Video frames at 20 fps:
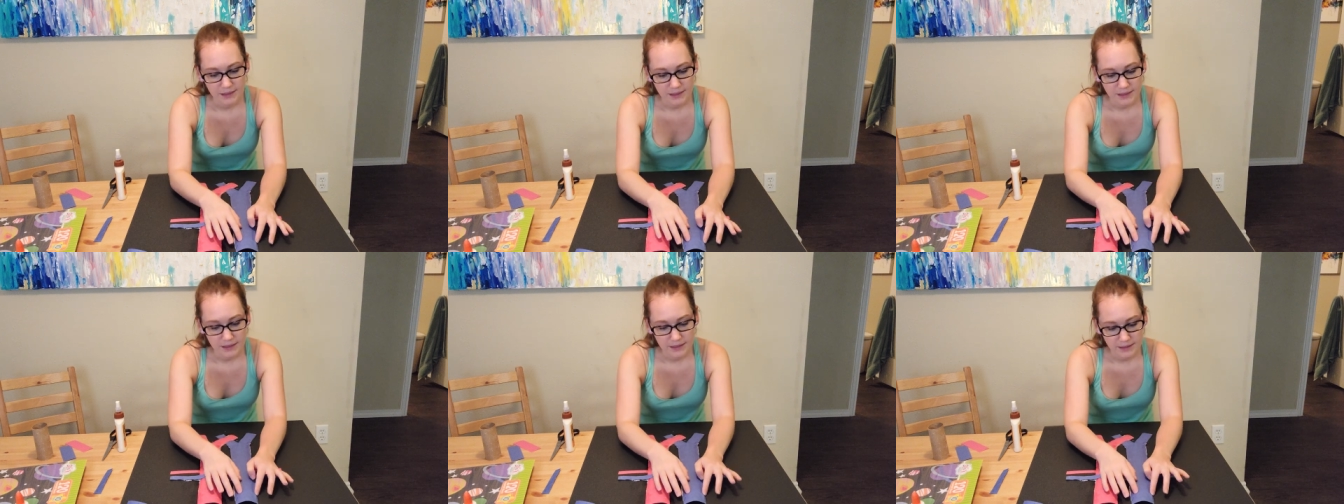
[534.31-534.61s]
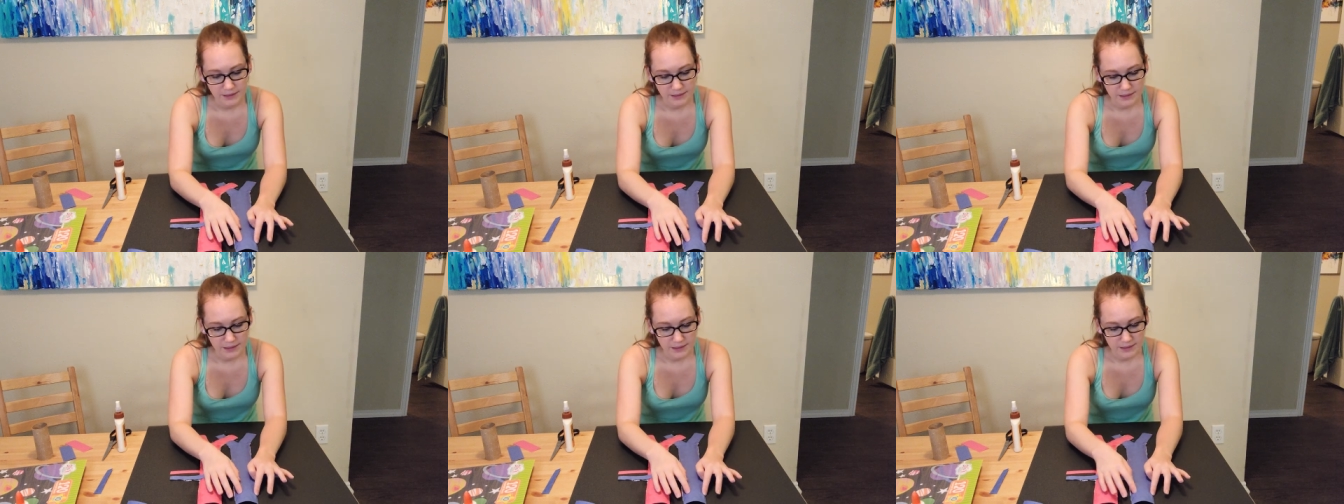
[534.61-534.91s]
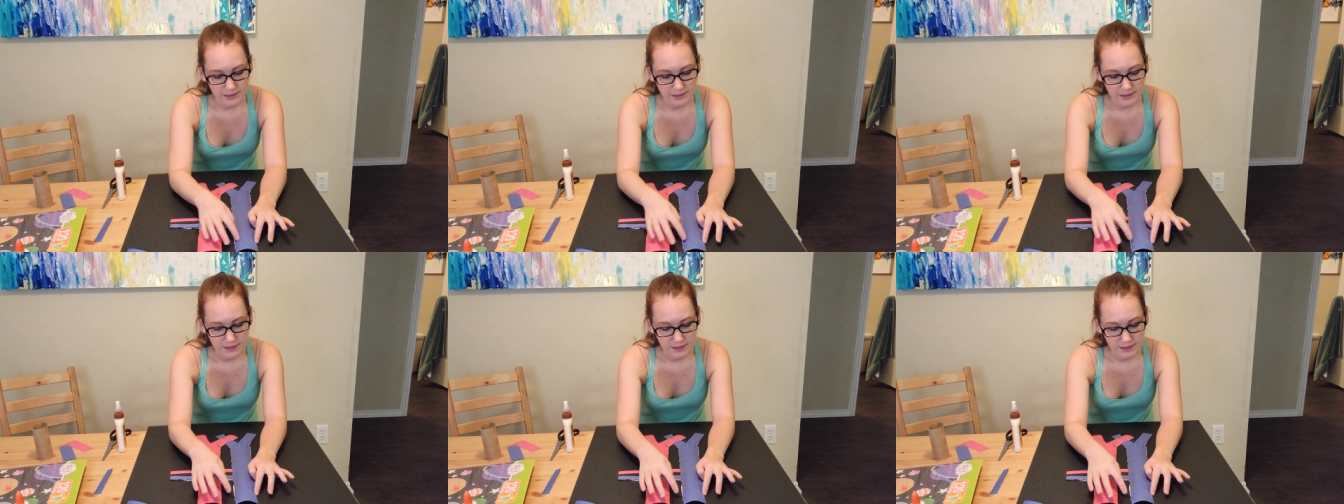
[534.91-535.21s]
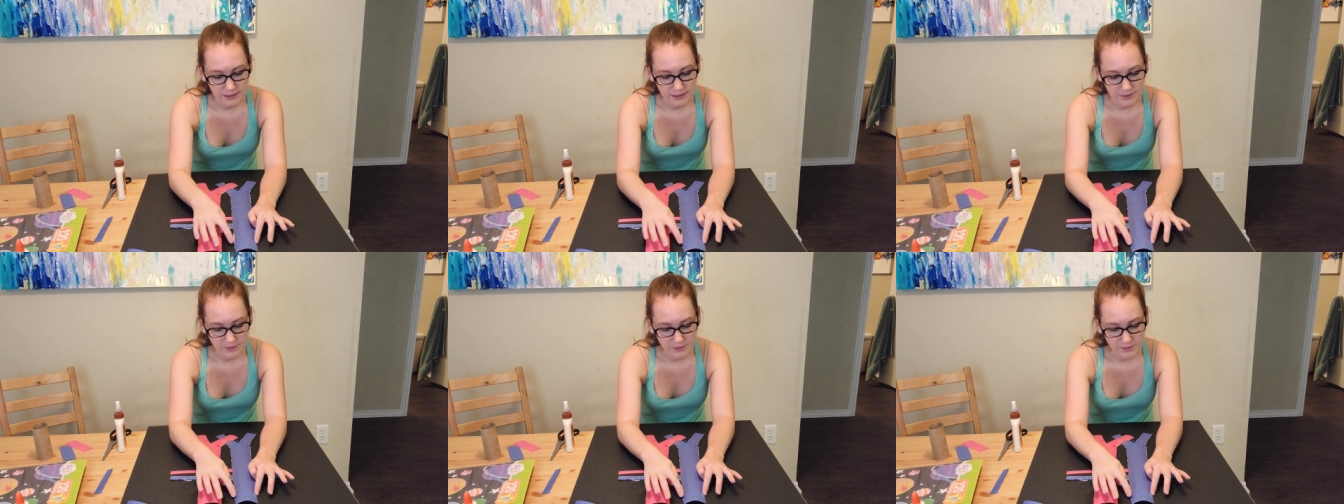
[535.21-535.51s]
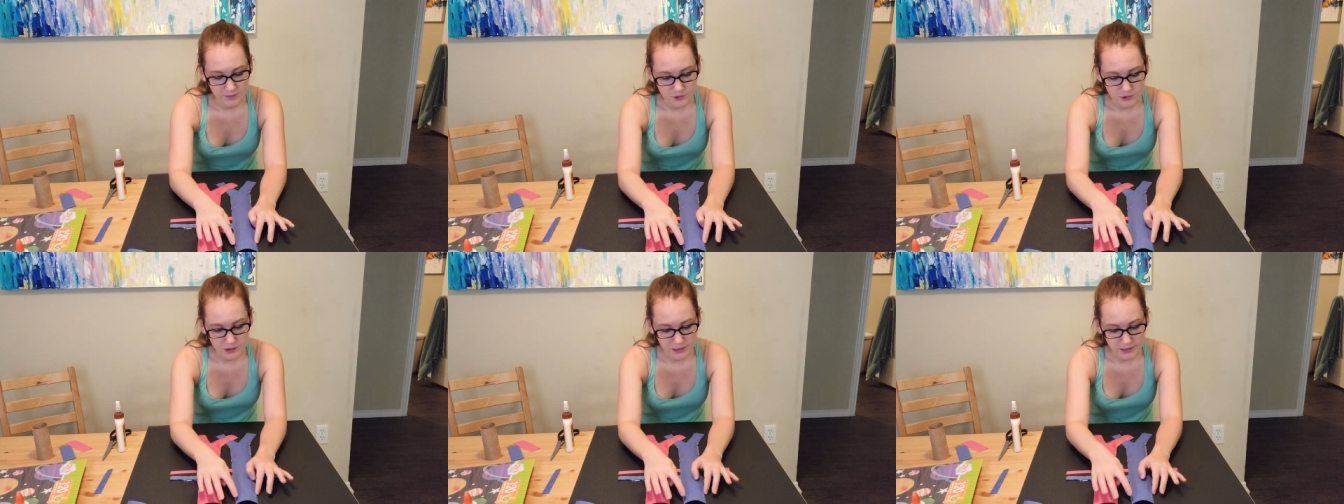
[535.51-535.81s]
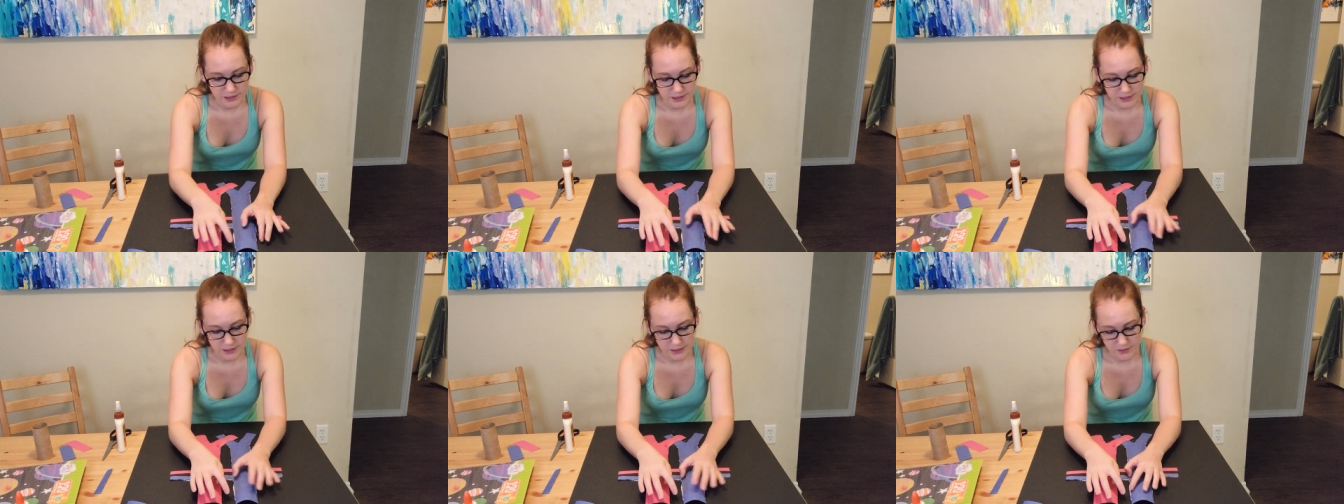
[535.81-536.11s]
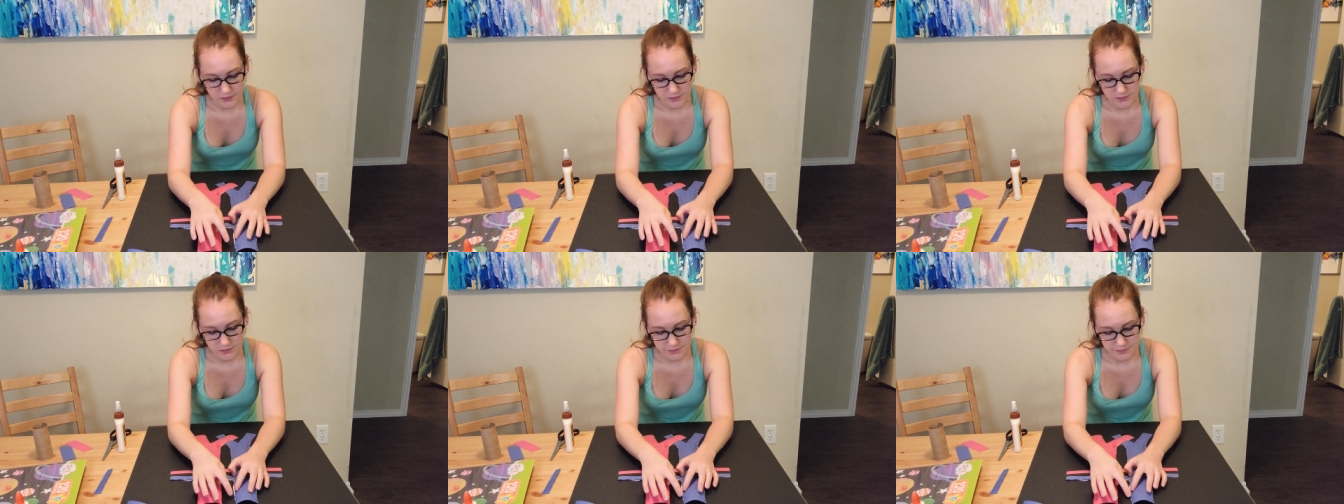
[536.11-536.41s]
and then I have to print
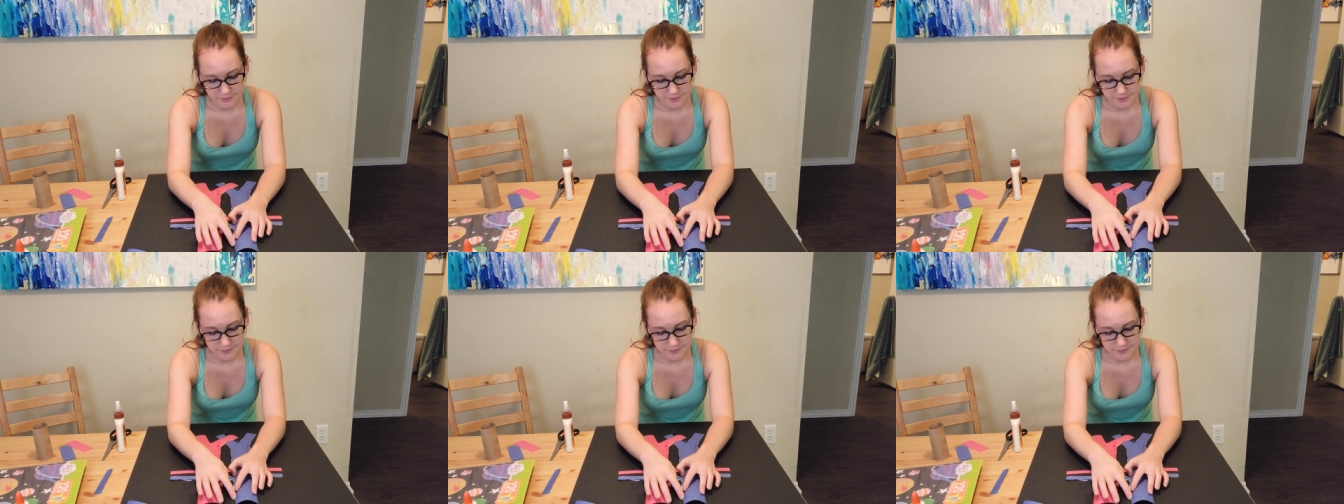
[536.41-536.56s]
out